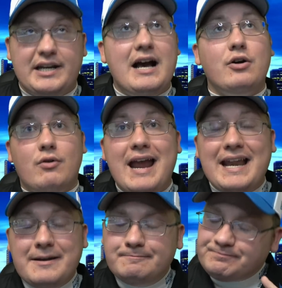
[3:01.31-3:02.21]
Now,
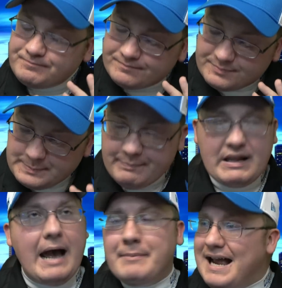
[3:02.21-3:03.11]
granted, I'm not